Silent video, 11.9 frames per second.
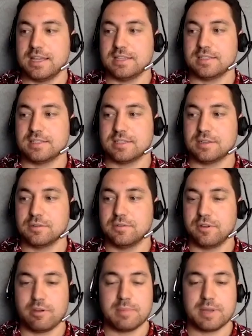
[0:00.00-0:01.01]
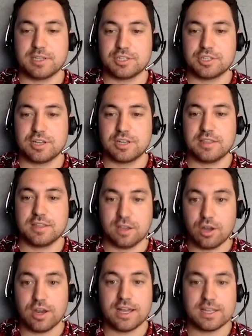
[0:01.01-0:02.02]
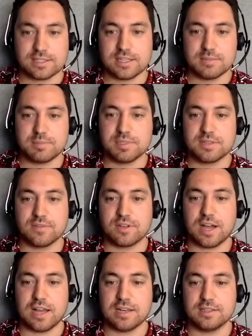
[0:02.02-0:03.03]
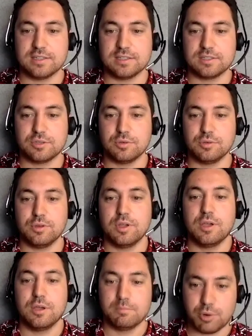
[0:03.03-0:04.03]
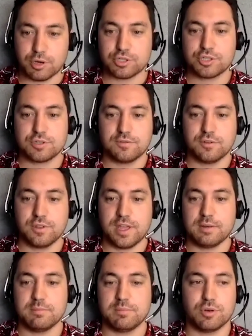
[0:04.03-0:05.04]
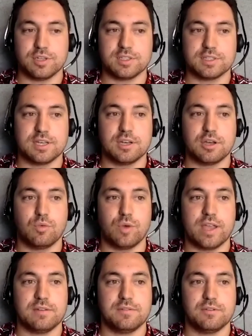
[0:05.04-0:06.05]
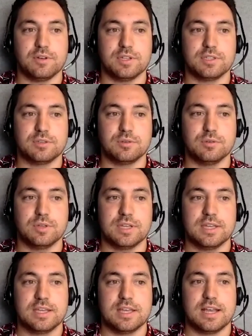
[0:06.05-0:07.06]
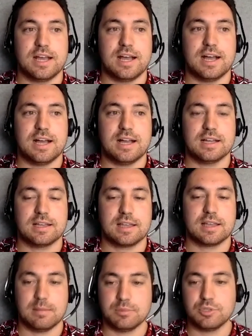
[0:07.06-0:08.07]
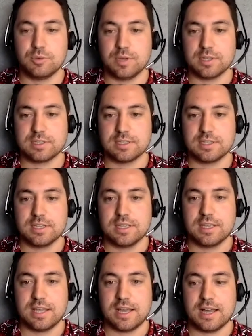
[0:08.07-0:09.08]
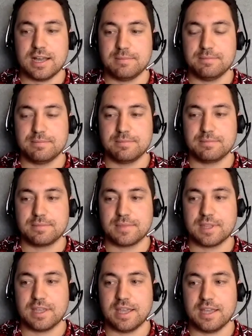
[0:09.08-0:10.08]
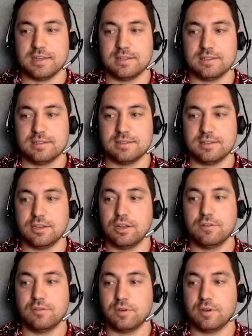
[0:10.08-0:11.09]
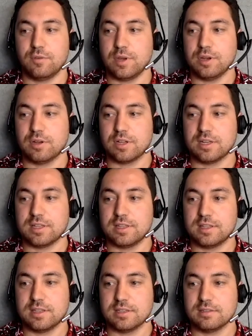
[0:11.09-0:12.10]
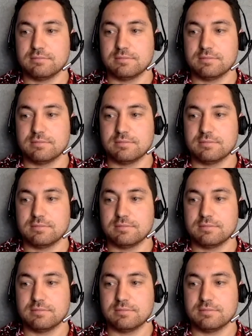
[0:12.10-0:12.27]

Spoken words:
it's still very much, I think, on us as Pacific Islanders to push for that importance and not wait for it to come to us. And if we look at the